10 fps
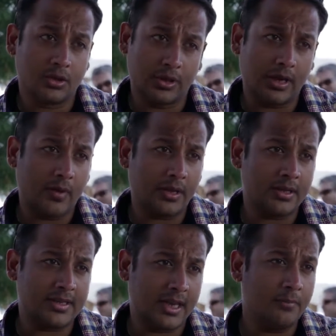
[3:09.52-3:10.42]
so that when
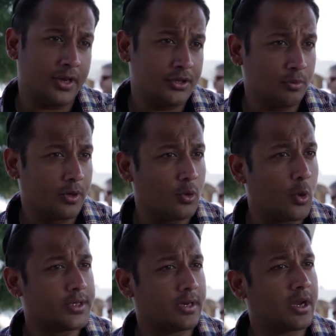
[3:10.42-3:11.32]
the same consumer
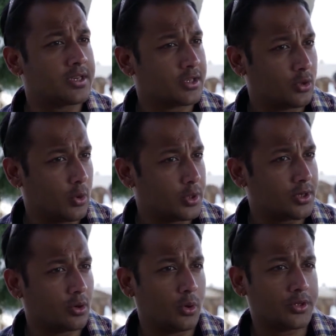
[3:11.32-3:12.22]
goes in our stores
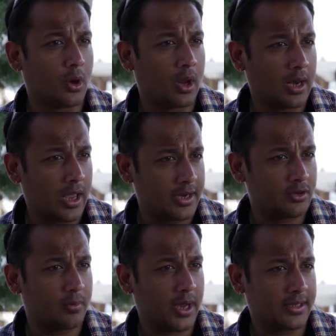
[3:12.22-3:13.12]
or goes online
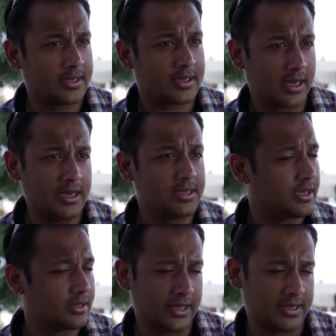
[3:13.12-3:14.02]
to buy the styles,
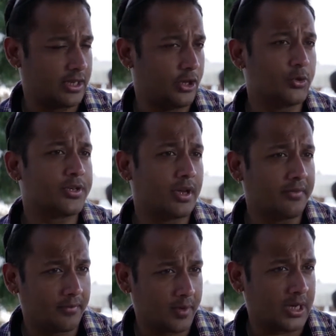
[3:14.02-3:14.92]
they, they see new
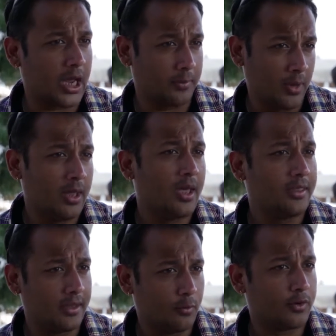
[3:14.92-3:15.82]
stuff every time,
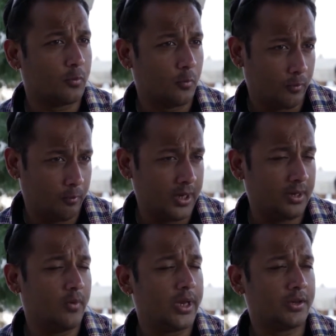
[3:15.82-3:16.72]
and they would
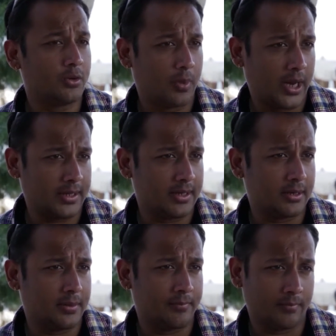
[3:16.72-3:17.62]
be willing to buy
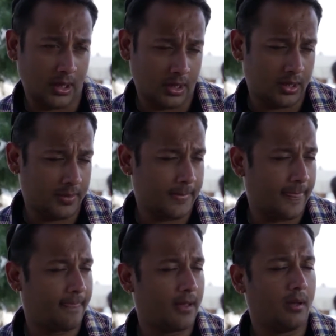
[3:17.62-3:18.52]
the, um,
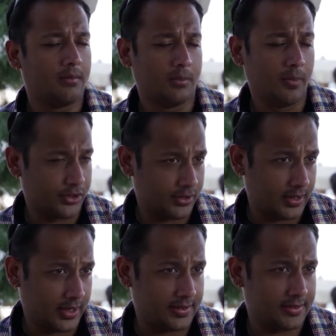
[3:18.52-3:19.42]
uh, the
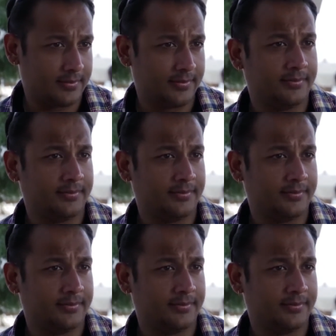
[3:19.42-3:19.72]
merchandise.